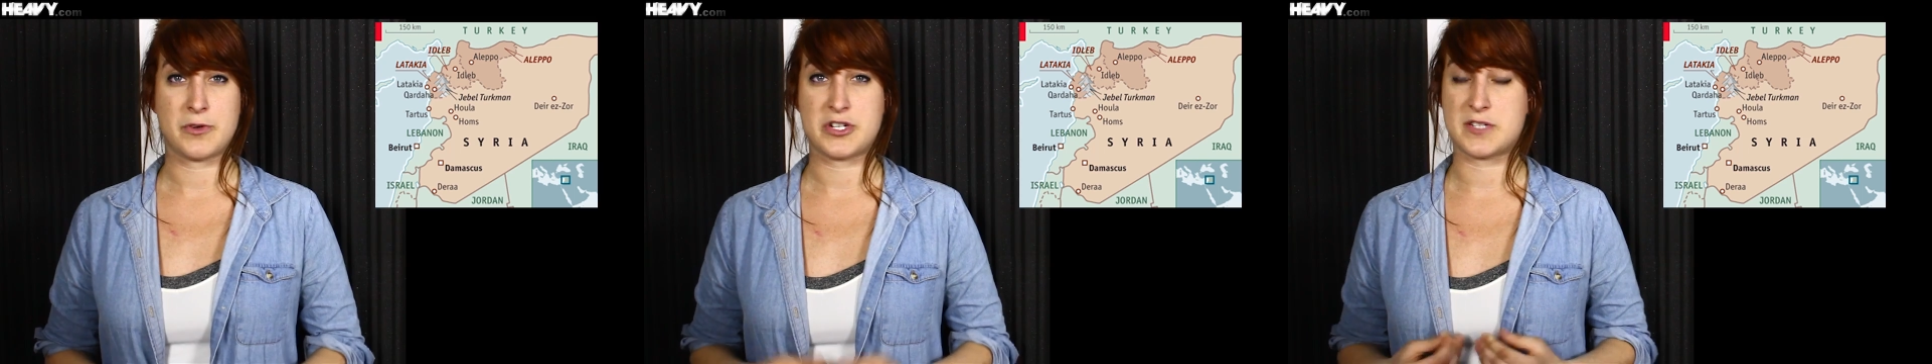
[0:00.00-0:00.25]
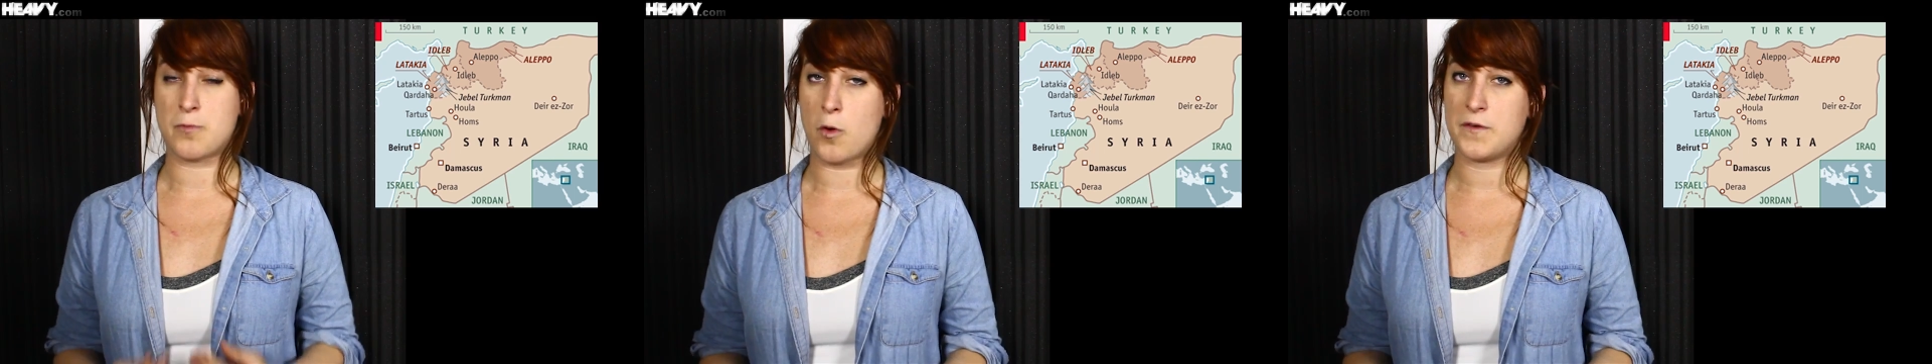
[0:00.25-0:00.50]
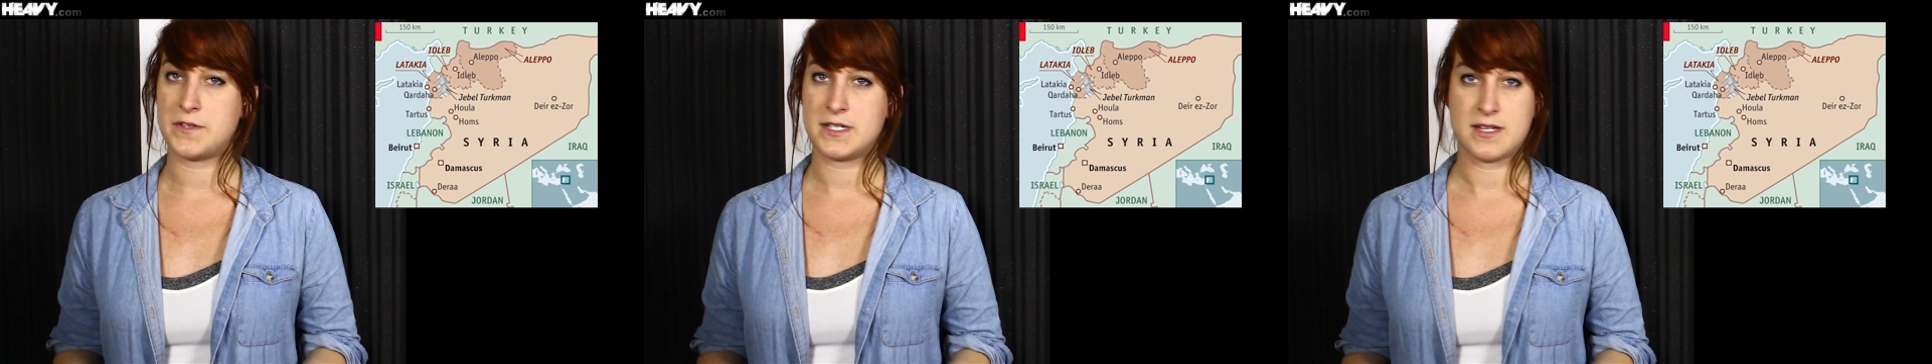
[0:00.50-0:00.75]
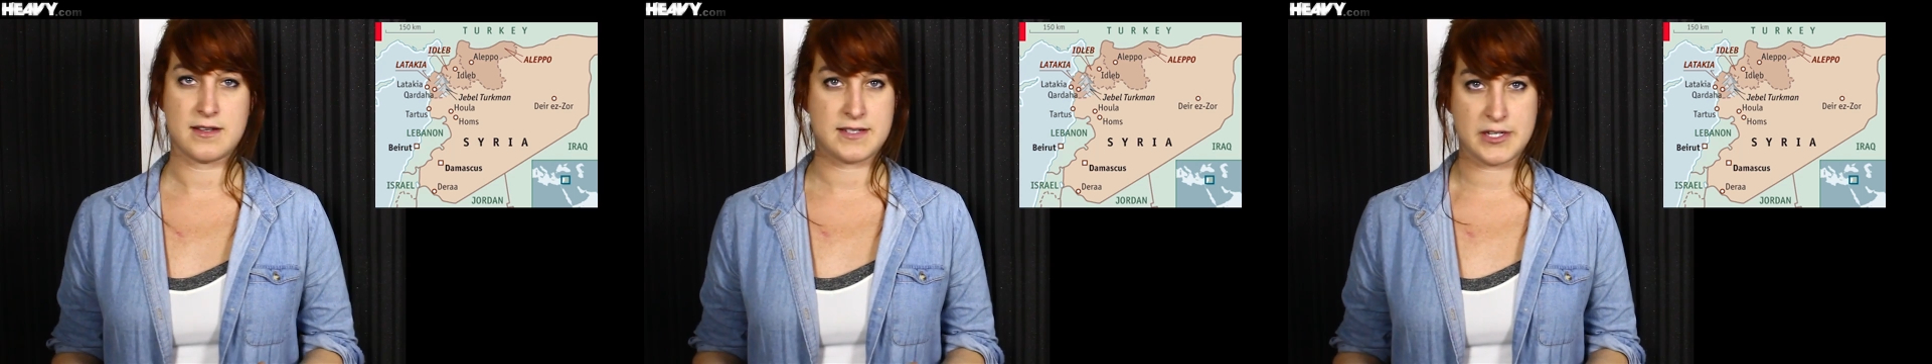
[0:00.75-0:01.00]
which has morphed
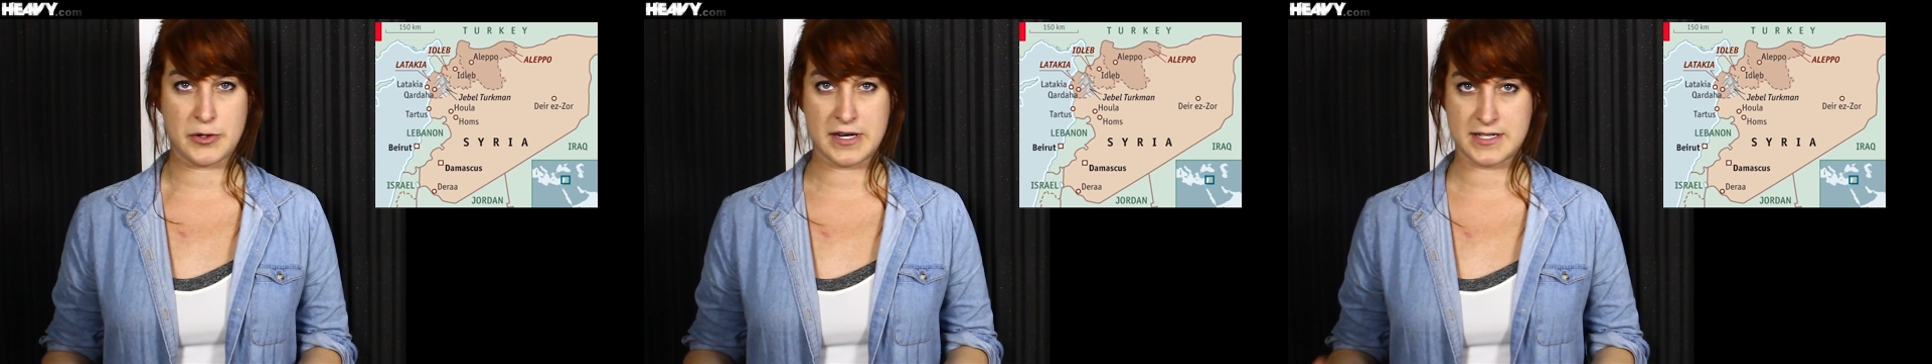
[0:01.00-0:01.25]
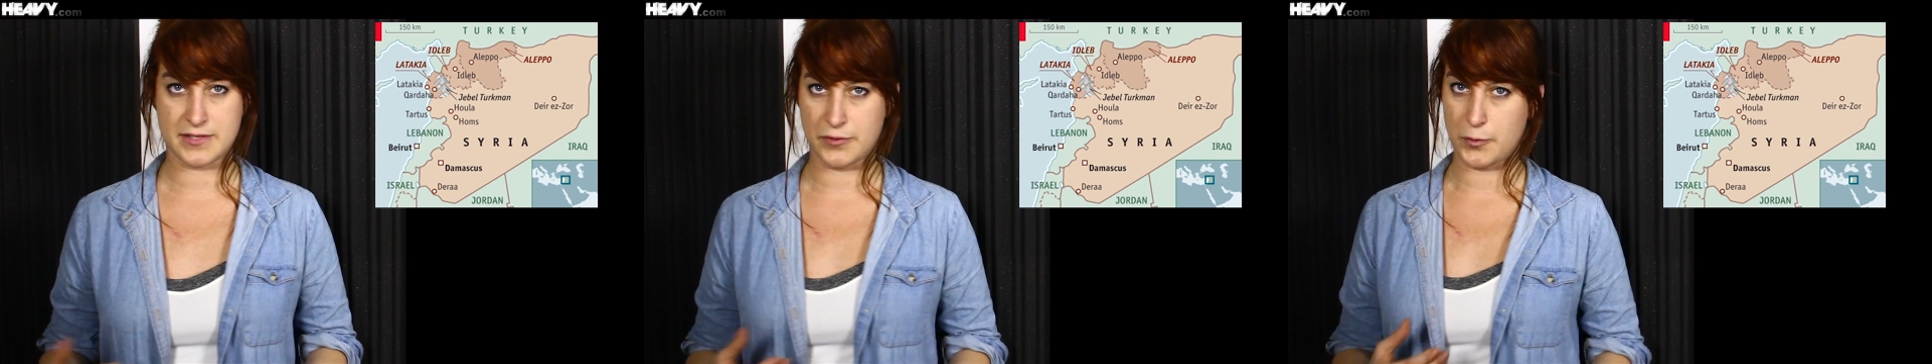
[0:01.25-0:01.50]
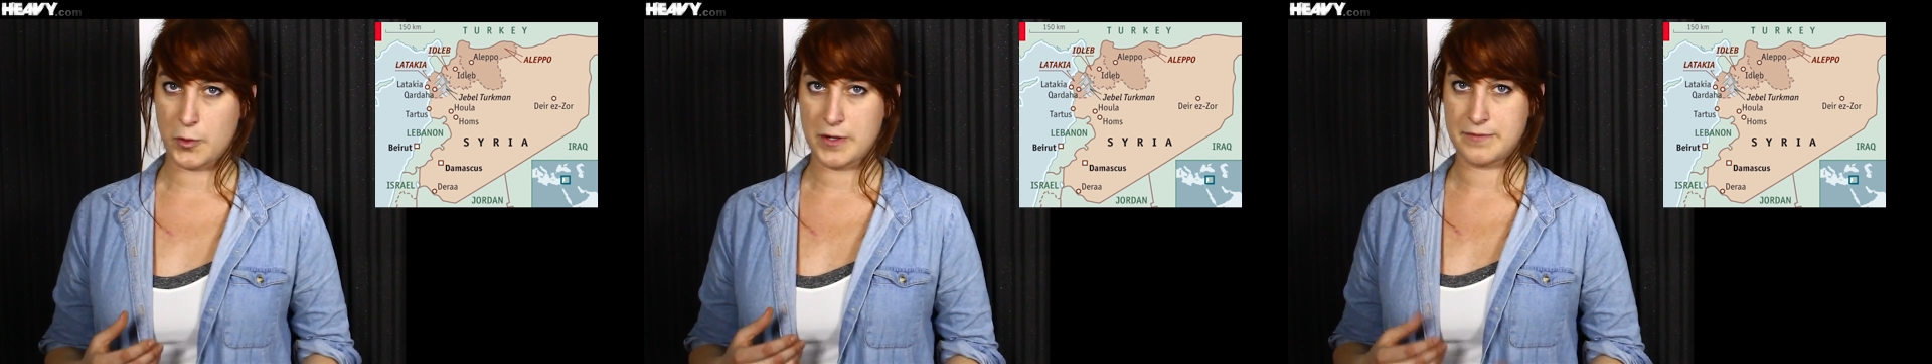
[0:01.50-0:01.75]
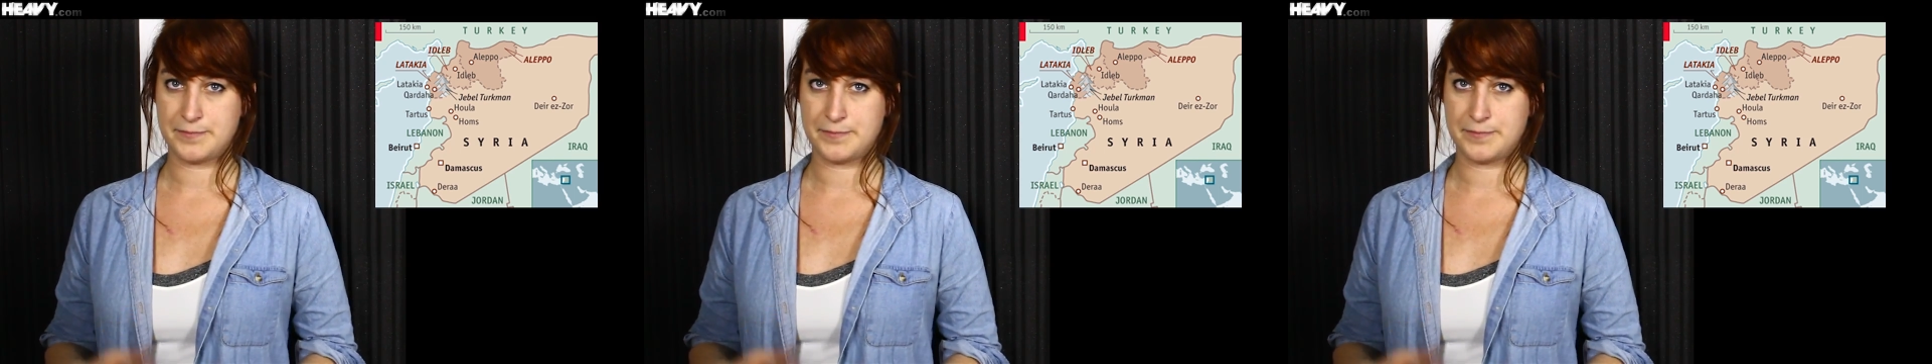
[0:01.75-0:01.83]
into the Syrian civil war.